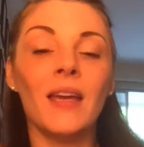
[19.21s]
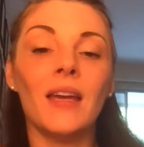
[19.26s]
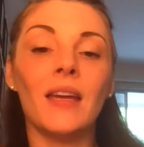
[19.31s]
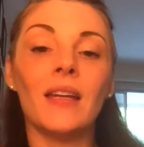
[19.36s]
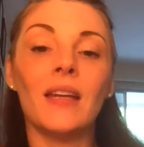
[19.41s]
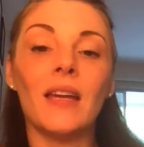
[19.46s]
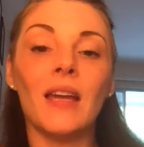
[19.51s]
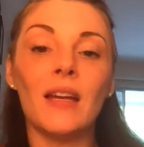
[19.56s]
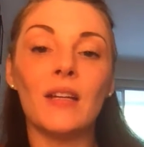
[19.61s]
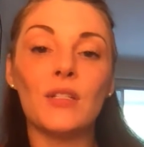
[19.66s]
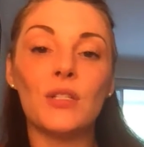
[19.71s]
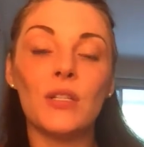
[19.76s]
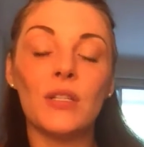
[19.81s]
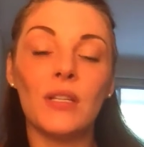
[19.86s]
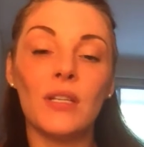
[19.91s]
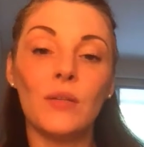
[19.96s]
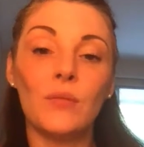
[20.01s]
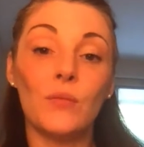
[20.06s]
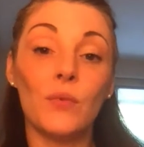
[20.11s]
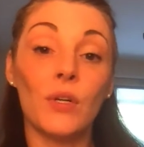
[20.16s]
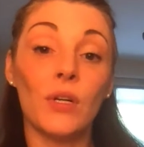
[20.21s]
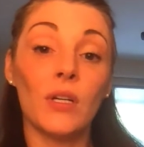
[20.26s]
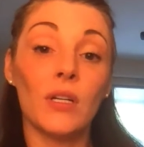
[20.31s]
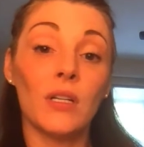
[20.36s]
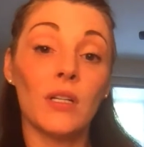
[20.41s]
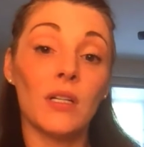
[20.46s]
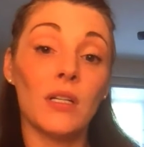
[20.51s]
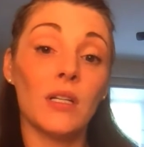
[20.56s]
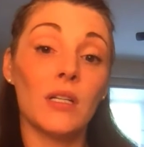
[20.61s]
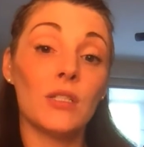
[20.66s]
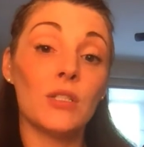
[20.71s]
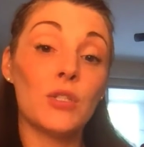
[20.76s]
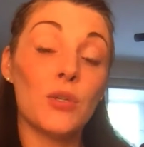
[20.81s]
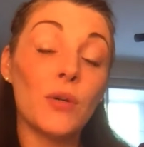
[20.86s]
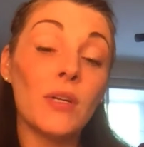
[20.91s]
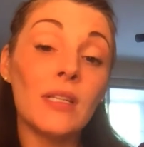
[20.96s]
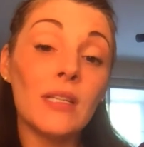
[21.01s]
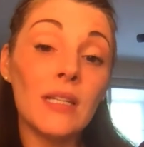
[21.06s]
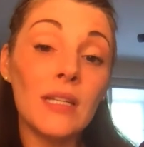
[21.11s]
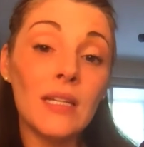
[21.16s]
And I actually work
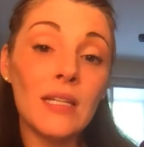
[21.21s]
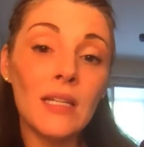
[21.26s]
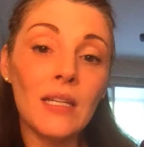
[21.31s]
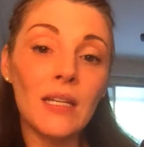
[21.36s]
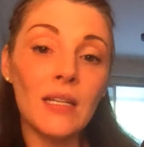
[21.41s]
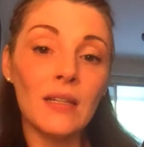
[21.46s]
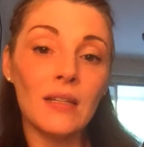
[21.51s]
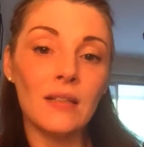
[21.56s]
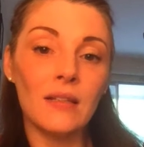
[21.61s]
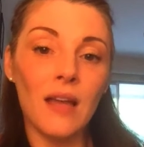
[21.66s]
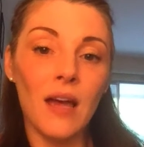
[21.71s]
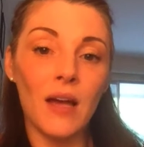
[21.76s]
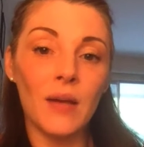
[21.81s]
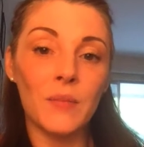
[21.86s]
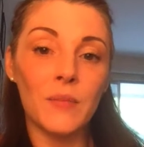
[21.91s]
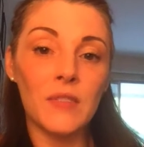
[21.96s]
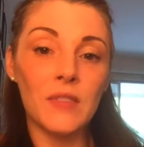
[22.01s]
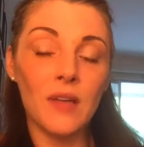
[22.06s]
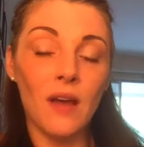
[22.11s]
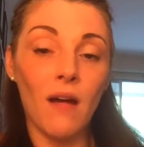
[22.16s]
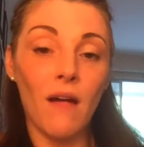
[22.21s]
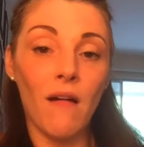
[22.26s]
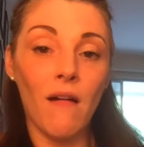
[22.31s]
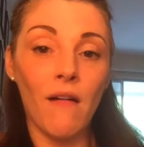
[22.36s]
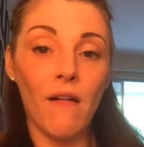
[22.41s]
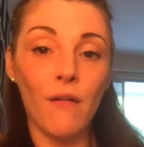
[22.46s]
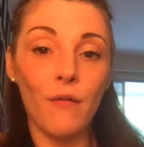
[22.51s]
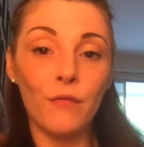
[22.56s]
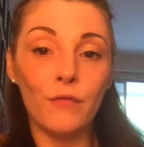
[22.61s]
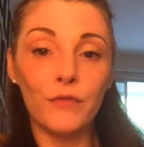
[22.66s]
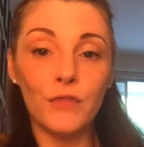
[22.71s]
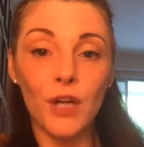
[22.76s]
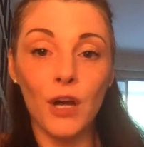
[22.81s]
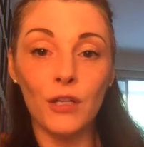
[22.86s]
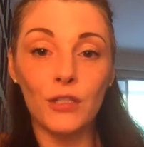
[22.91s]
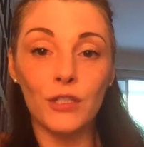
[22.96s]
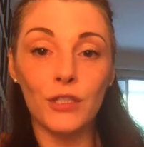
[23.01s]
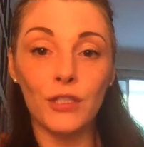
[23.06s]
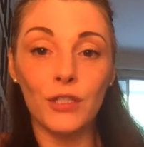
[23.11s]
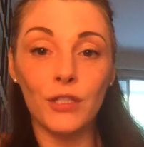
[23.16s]
jointly in the labs of
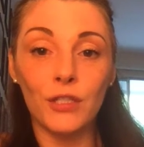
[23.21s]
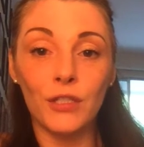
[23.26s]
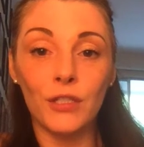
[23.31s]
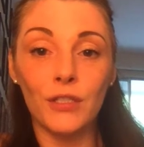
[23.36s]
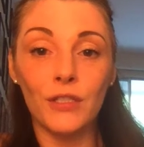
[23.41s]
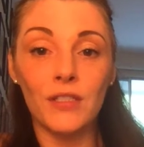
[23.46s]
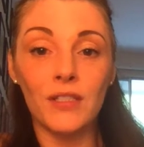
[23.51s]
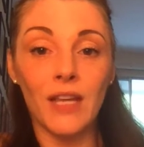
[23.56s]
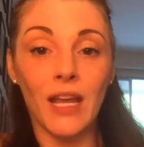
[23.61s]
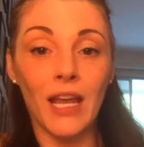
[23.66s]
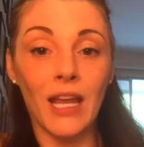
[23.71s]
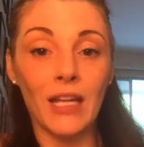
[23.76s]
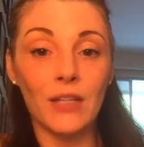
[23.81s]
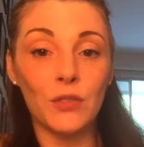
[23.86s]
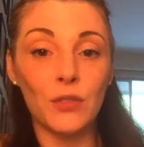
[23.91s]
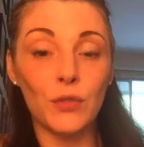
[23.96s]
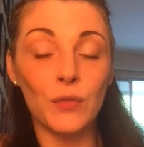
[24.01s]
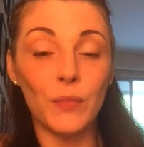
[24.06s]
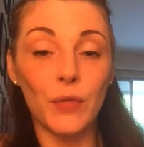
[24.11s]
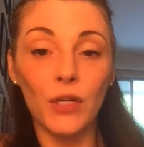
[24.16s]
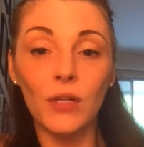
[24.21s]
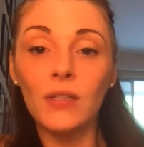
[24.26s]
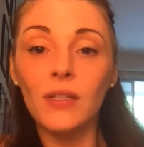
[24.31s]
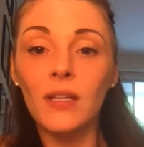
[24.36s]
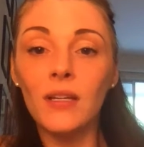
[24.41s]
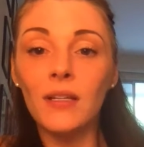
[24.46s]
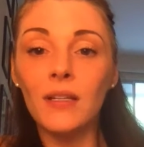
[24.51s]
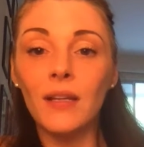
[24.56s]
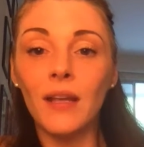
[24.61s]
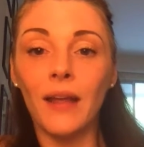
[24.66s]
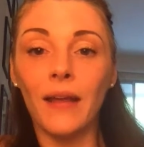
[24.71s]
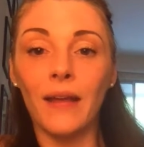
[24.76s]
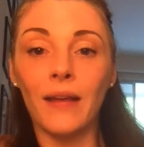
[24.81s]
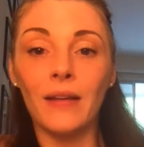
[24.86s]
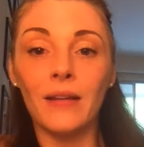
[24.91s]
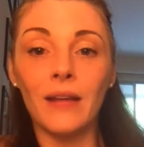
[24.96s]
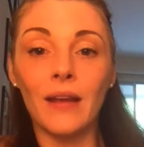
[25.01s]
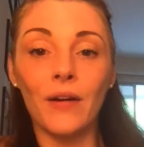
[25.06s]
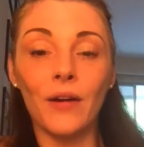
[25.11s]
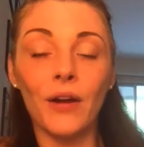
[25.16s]
Doctors Andrew Berglund
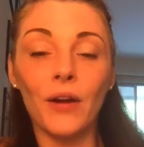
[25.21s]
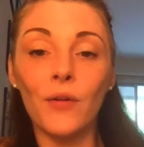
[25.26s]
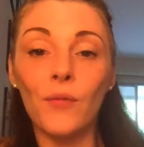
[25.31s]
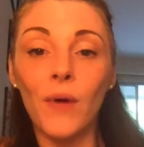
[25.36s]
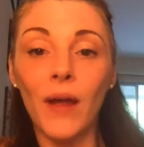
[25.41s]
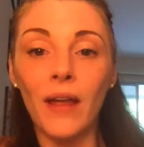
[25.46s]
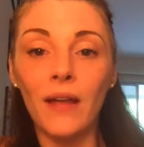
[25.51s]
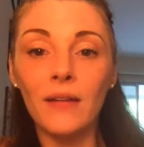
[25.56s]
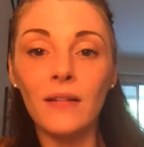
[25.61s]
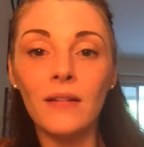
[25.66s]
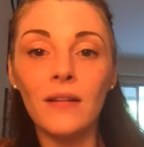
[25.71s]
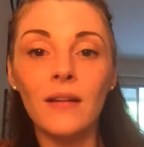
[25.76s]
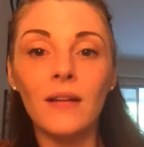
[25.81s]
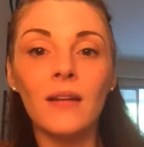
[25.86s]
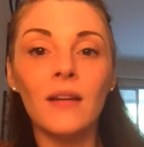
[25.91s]
and Eric Wang.